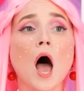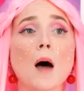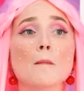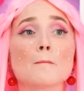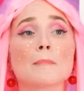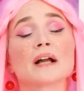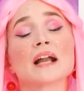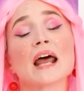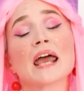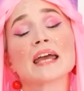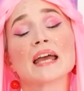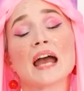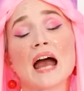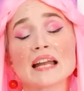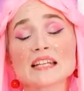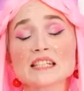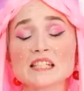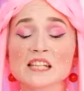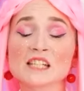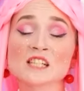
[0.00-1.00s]
But I
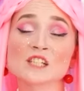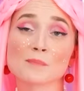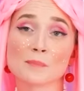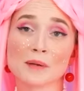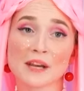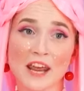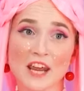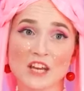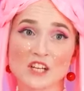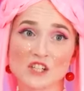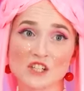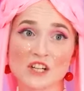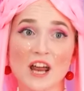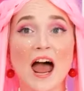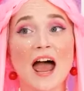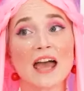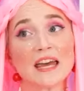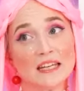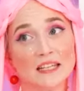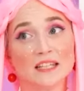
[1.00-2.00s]
got the inspiration
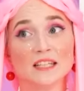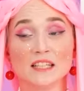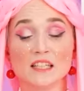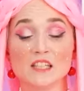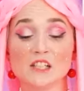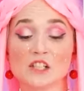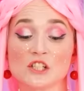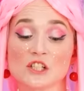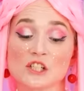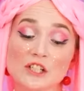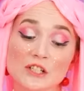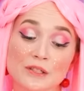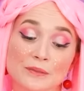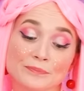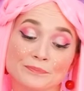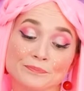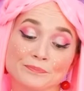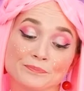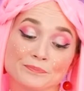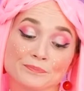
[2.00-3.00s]
I needed.
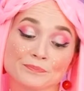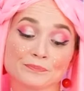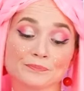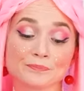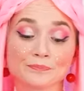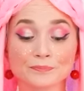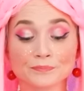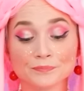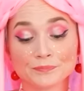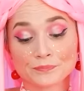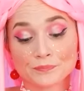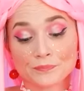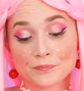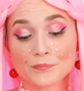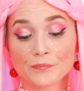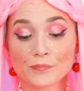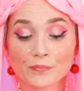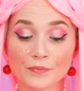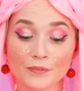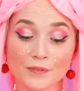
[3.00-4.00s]
Time to
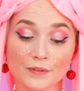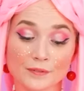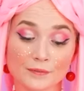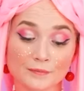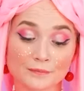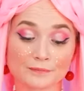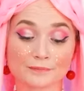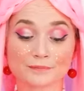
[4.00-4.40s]
get to work.